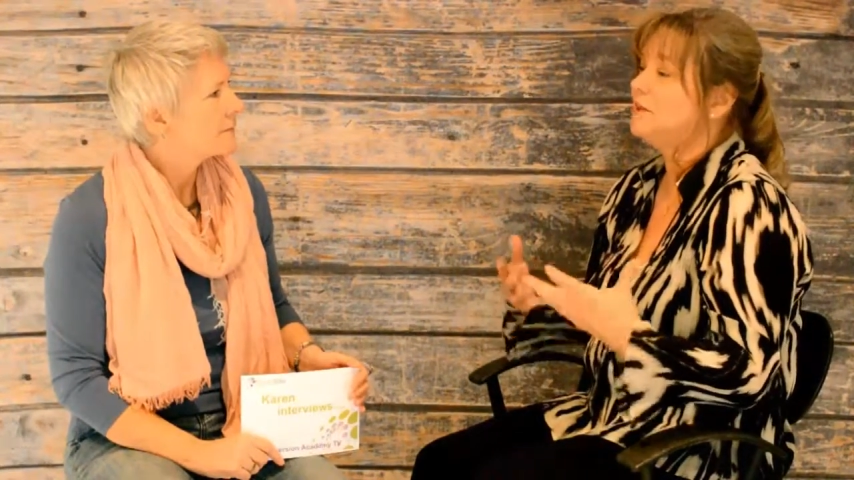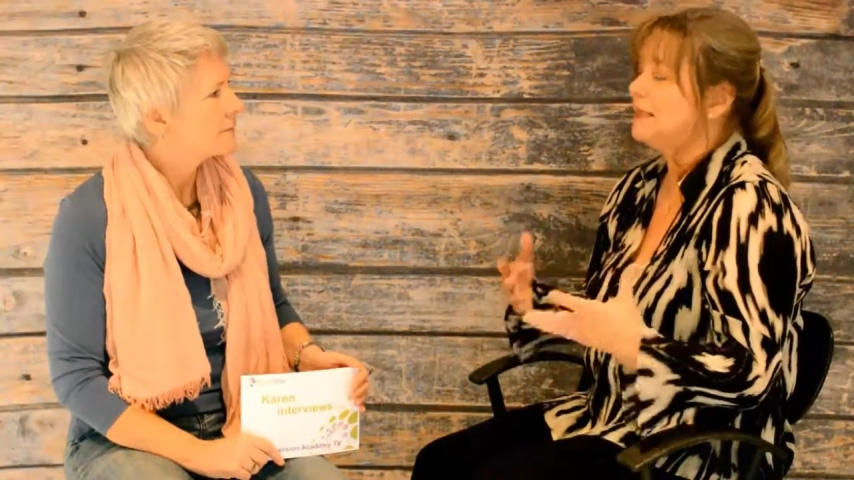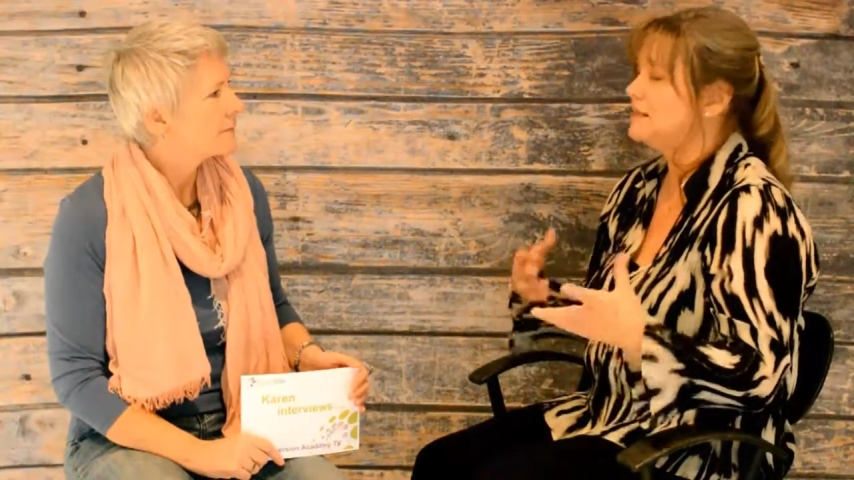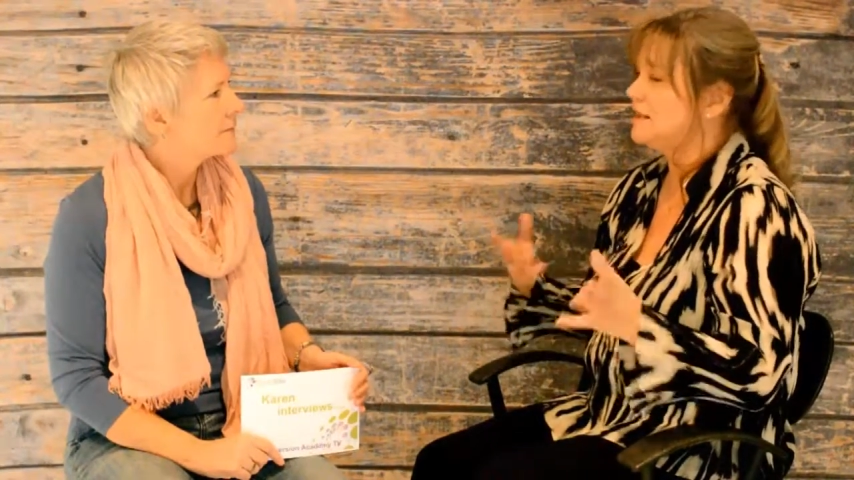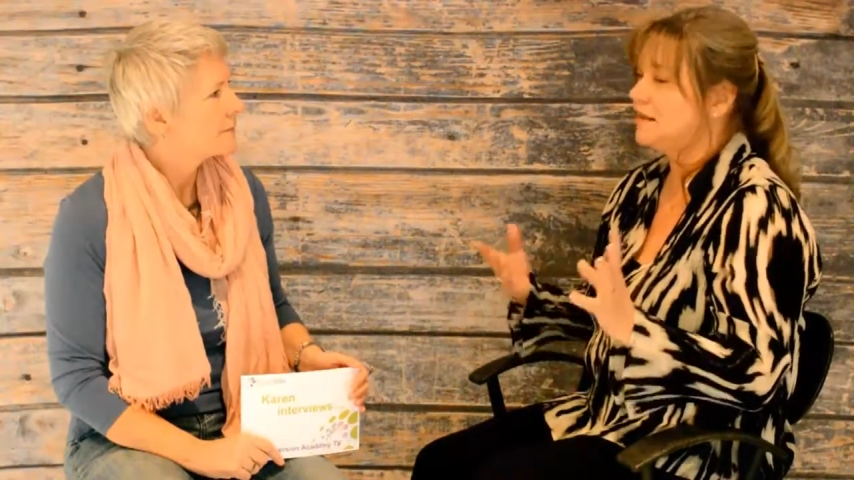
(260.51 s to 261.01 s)

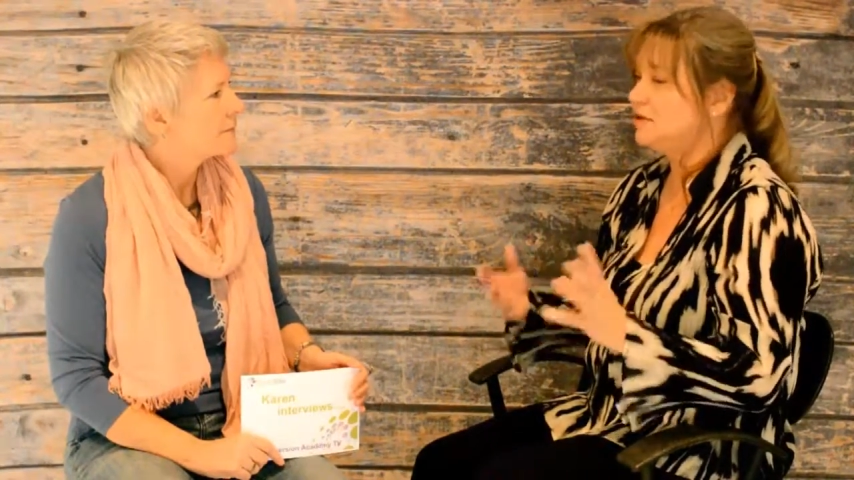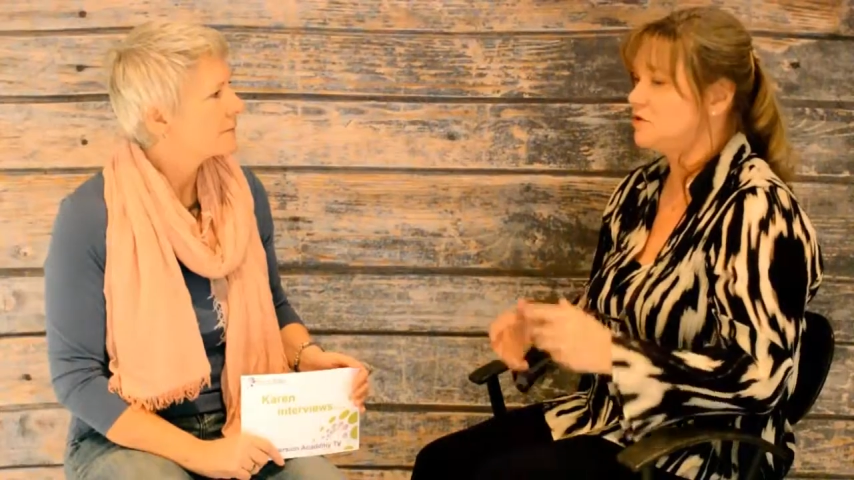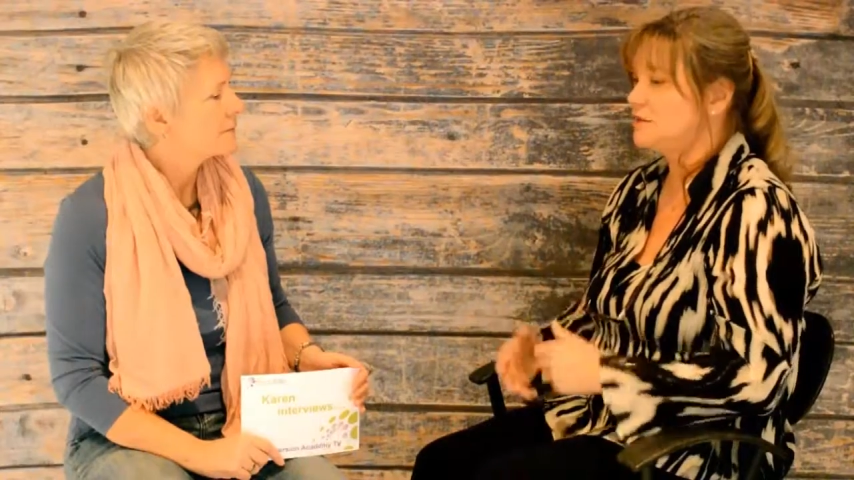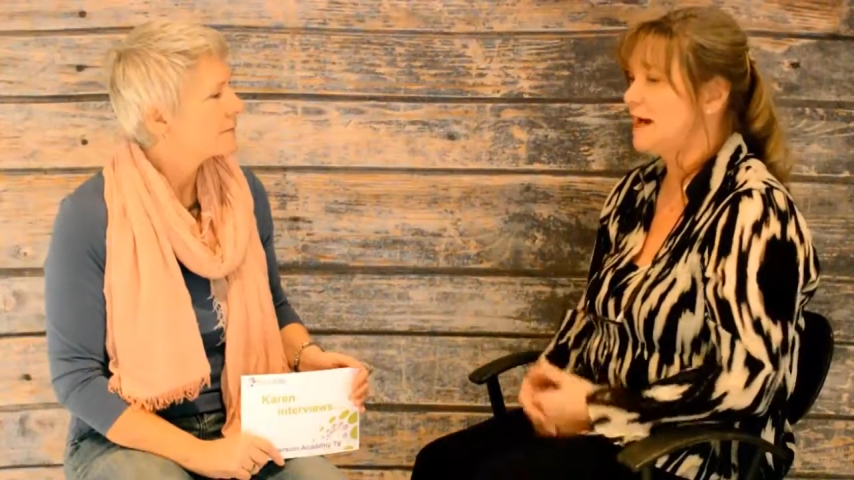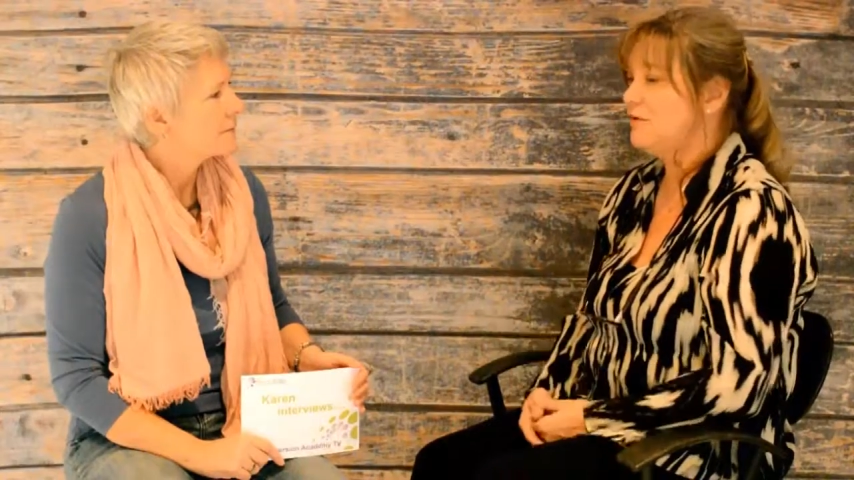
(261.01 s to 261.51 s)
LinkedIn, I
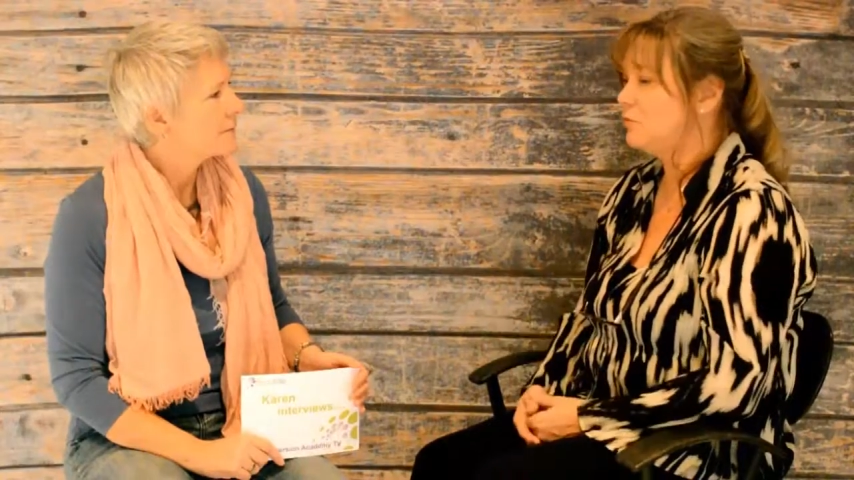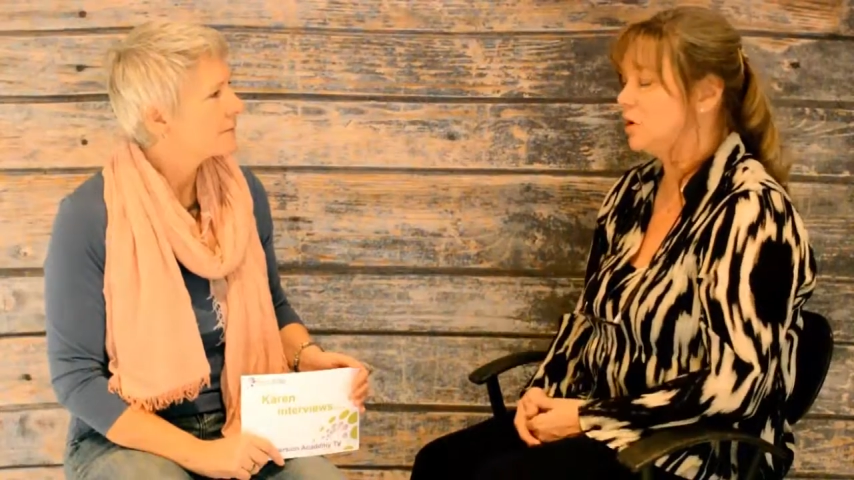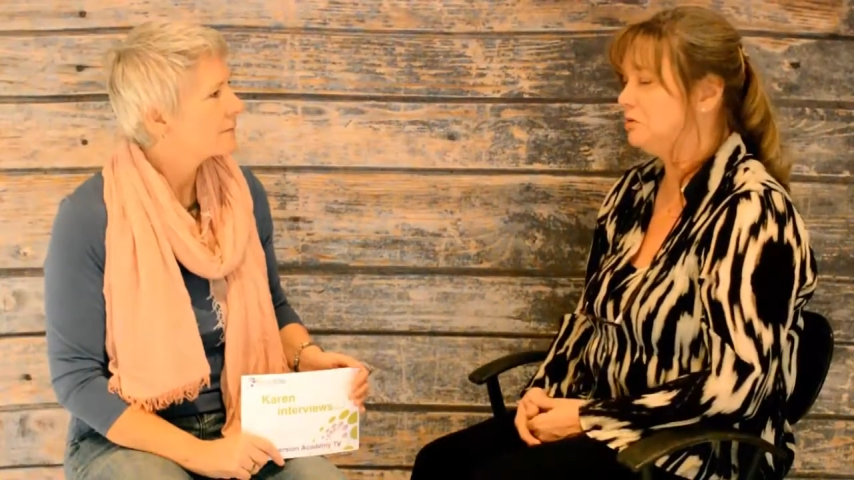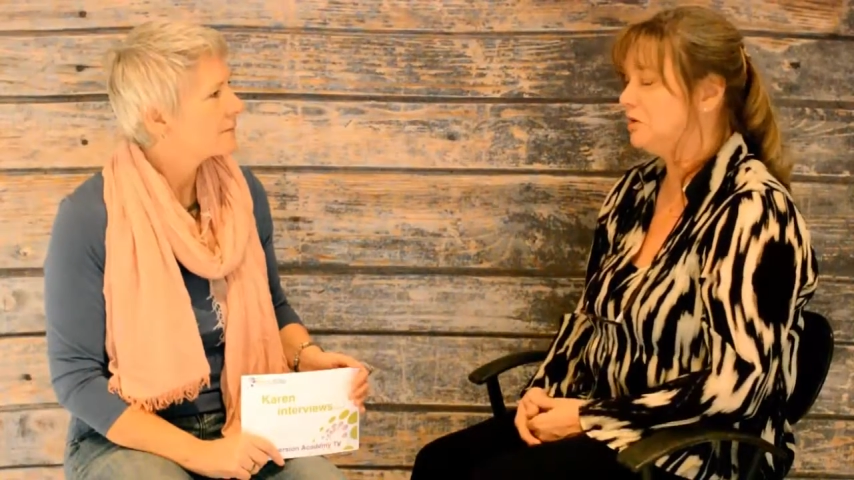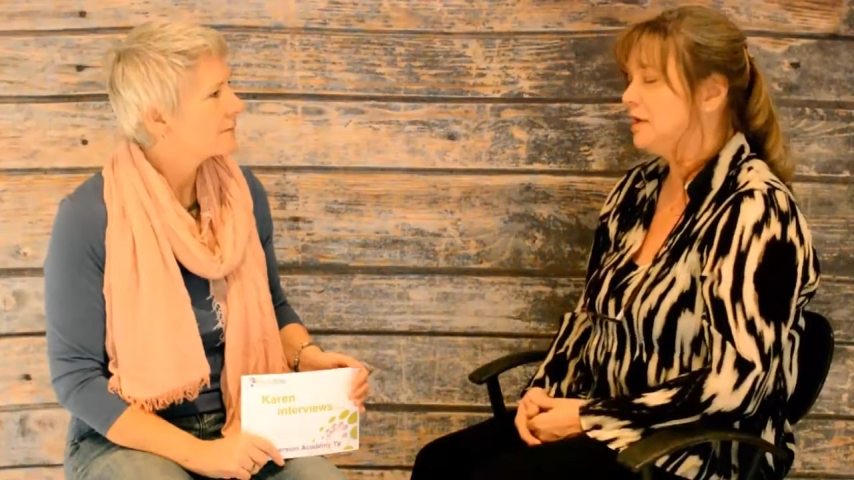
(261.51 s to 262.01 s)
just have
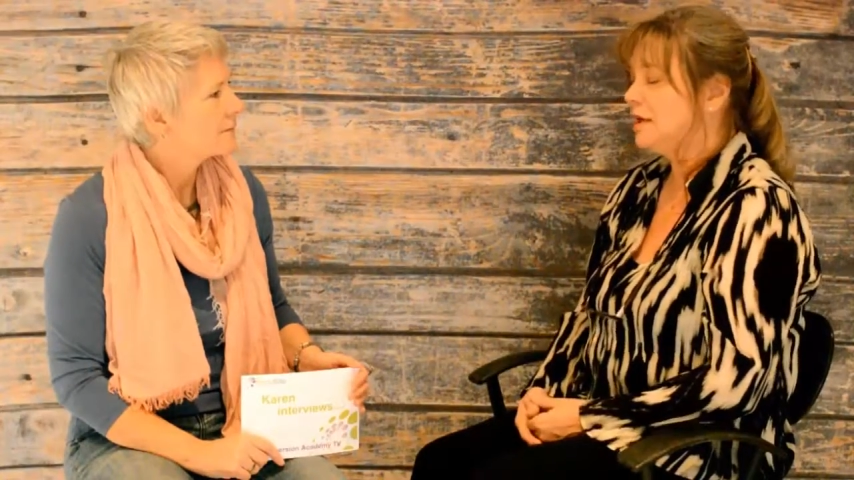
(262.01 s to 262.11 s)
one